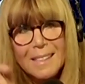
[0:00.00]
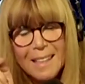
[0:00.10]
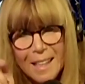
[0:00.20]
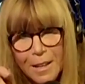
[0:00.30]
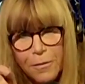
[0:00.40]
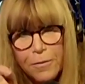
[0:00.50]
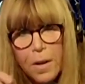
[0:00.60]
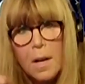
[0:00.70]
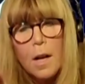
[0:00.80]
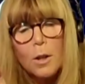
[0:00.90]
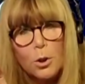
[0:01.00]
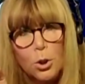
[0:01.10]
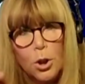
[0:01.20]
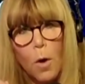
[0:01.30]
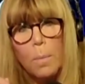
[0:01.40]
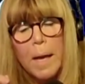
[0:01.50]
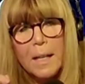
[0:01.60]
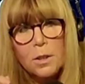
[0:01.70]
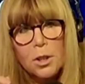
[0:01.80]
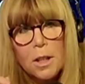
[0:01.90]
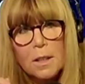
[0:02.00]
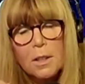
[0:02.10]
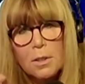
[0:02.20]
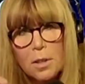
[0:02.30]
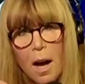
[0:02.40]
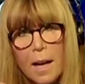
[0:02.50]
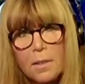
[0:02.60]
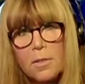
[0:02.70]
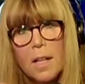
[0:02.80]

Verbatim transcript: if Joe Manchin decides